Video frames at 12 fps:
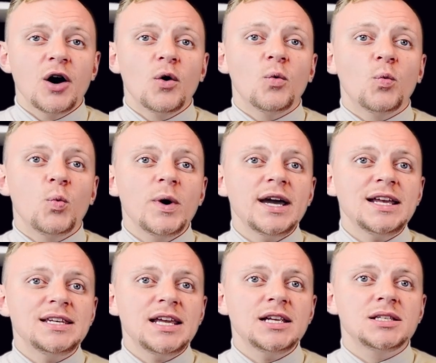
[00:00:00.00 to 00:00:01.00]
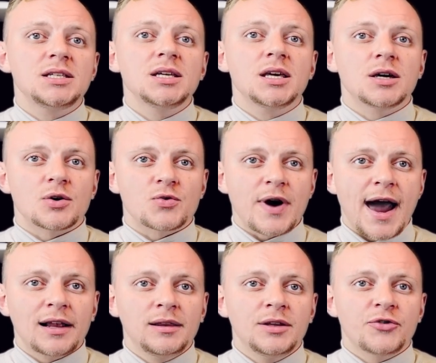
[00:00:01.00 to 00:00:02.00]
we need to
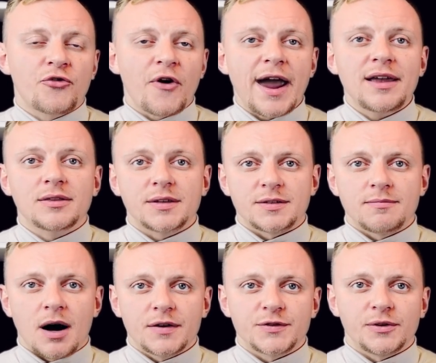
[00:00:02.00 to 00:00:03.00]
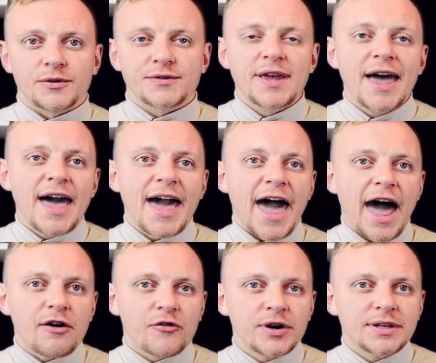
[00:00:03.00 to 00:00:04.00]
correctly train these muscles.
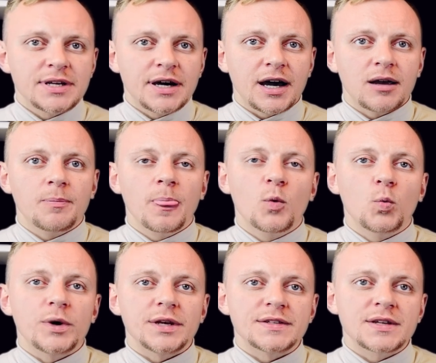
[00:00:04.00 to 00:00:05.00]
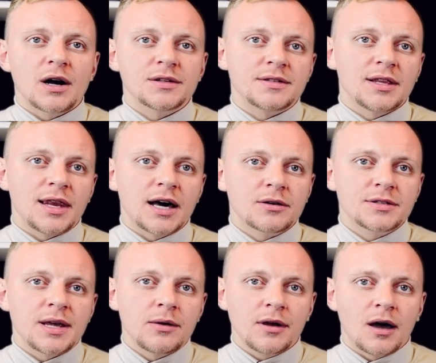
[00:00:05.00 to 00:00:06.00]
Every time we discuss the letter
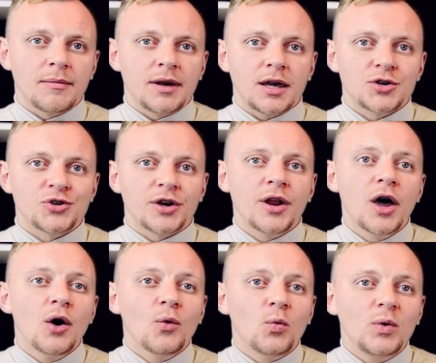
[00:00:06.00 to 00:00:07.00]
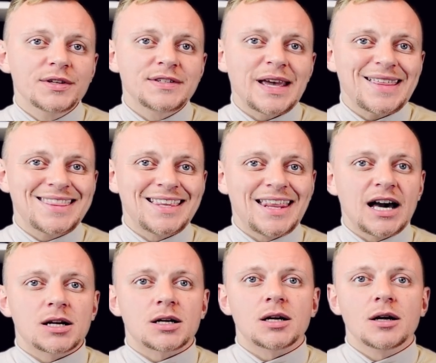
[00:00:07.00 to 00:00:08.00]
sound combination, we'll say the
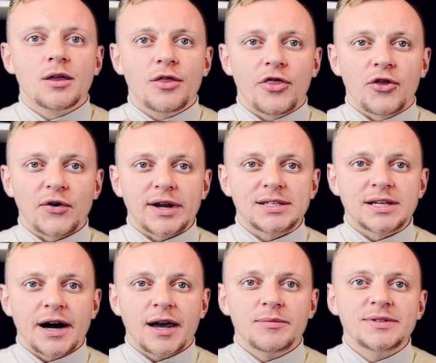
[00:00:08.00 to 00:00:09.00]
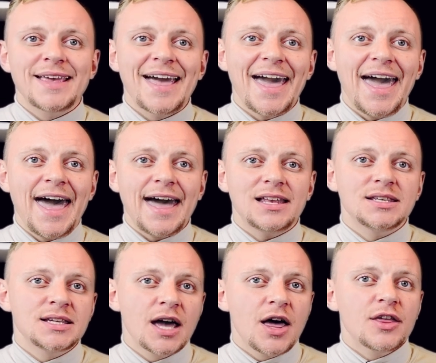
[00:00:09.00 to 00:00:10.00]
letter 3 times
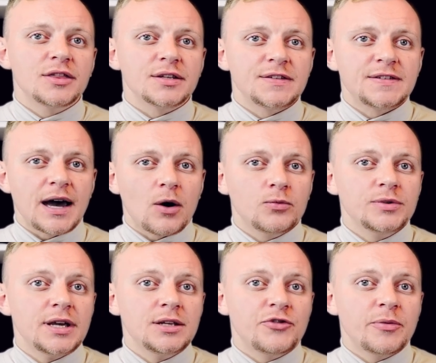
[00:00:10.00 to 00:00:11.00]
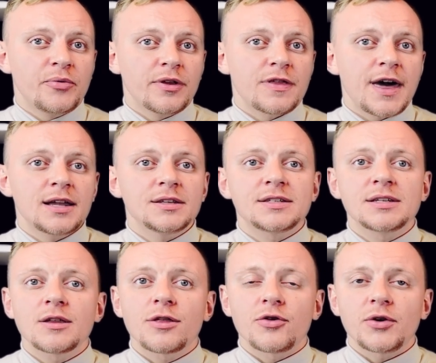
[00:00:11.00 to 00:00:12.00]
and the sound it represents
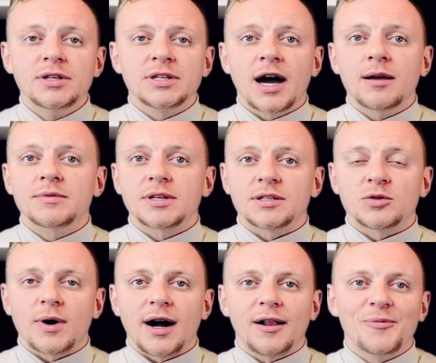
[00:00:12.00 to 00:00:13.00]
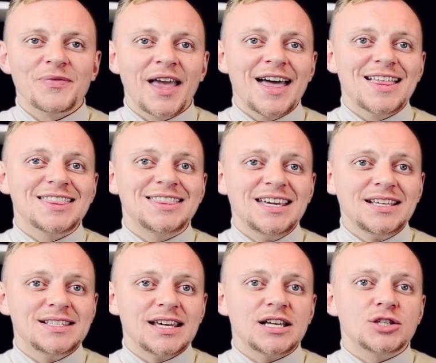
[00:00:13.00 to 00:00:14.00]
3 times as well.
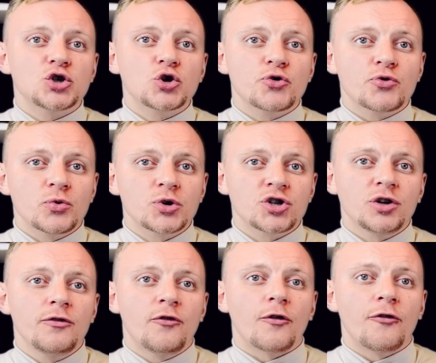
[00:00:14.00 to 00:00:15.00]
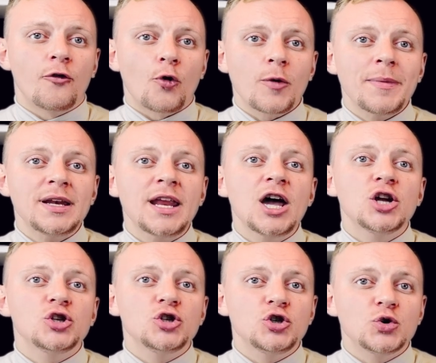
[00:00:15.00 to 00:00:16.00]
This is crucial for forming
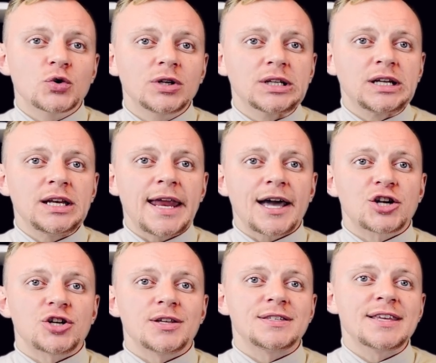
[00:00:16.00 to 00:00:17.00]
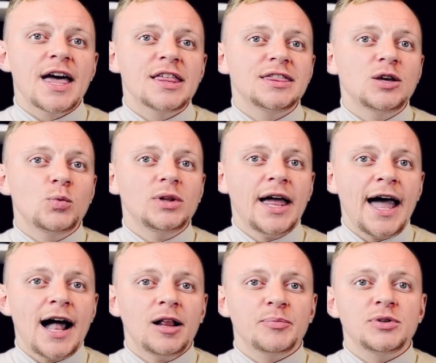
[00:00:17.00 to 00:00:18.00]
neural connections that will
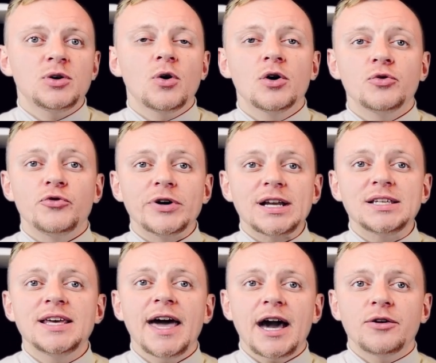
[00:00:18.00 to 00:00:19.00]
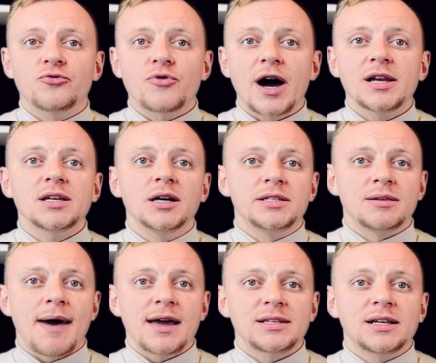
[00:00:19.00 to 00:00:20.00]
help you read and write
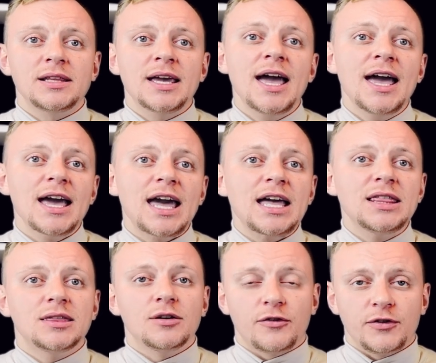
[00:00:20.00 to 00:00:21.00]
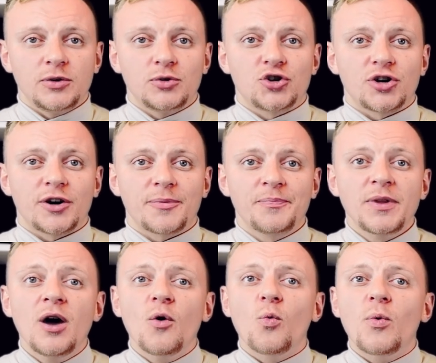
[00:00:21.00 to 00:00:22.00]
automatically in the future,
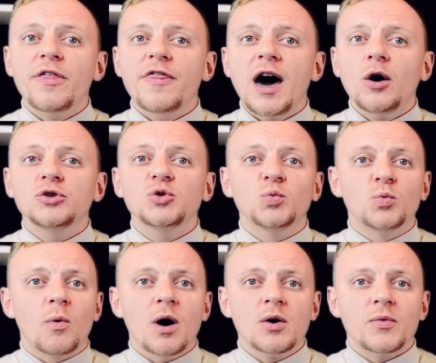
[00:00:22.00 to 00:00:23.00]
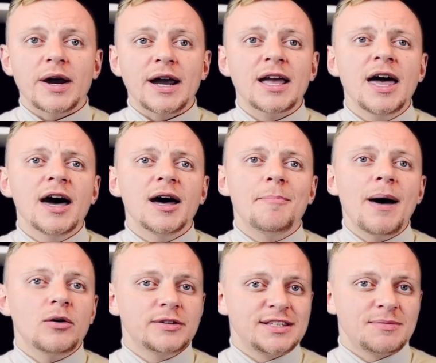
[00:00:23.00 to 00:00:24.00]
without worrying
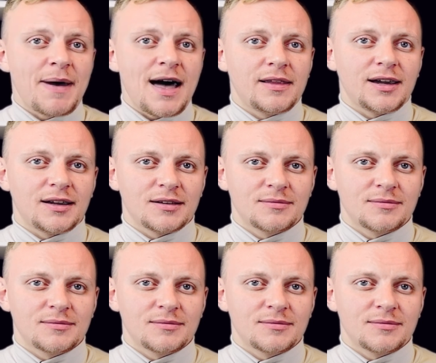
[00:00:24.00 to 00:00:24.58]
about spelling.